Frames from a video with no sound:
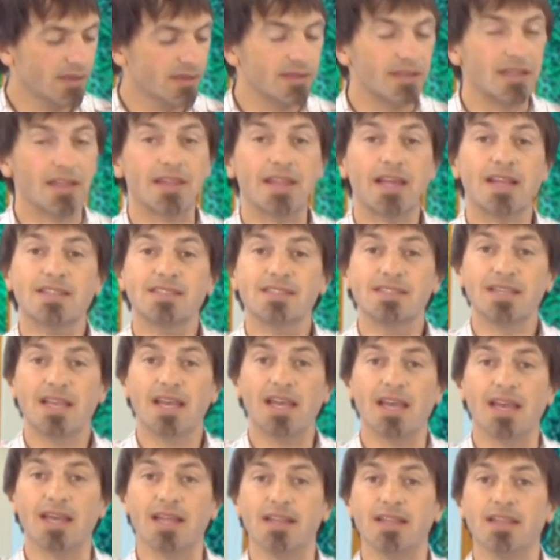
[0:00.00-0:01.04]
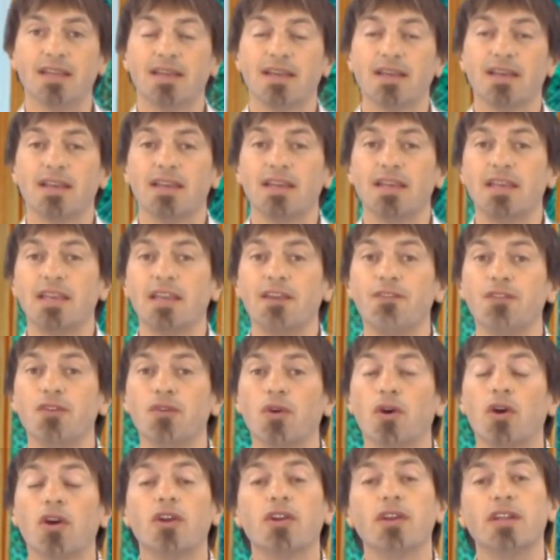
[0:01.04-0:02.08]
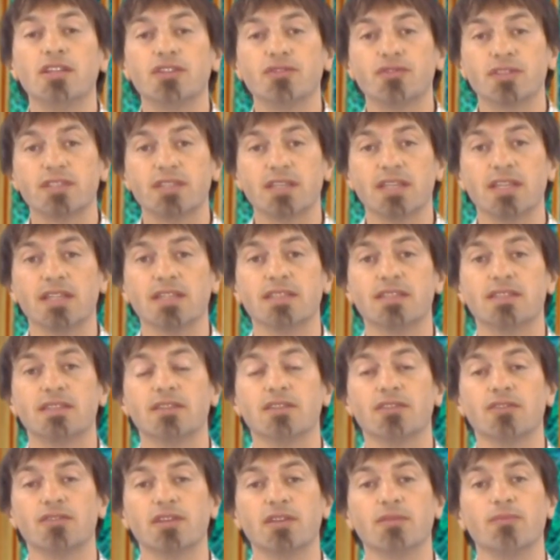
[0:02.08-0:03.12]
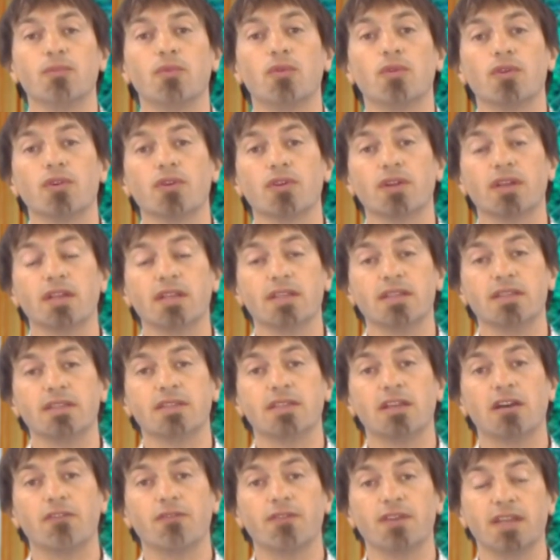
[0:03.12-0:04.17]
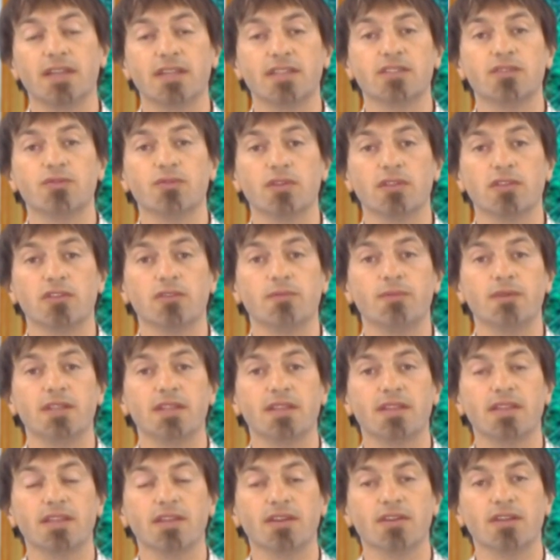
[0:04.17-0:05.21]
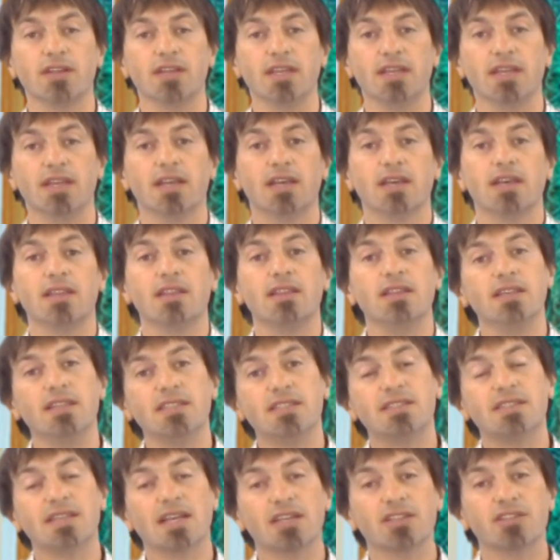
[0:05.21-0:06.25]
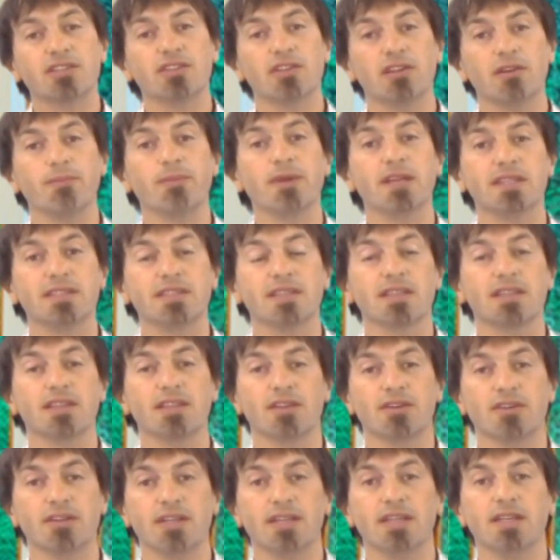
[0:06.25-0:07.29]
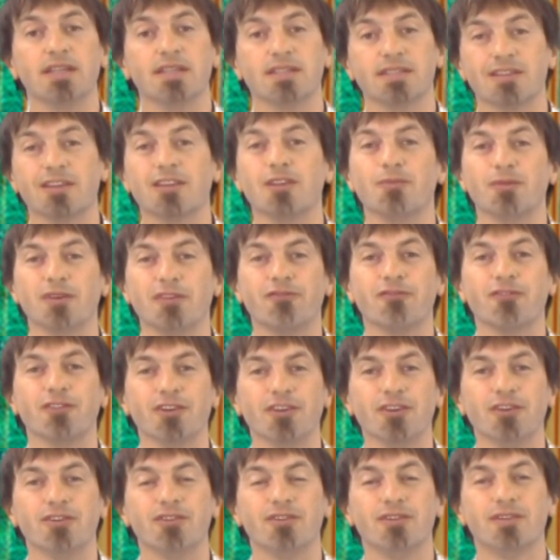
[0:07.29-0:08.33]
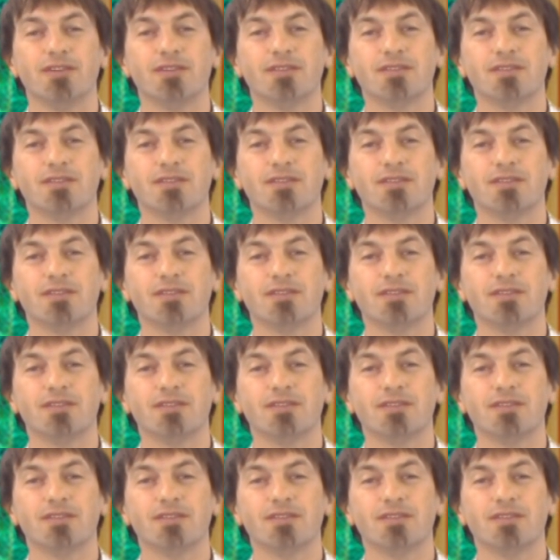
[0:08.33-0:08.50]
Now, that said, if you are interested in learning more and delving into a little bit of theory, this section on basic theory is going to be for you.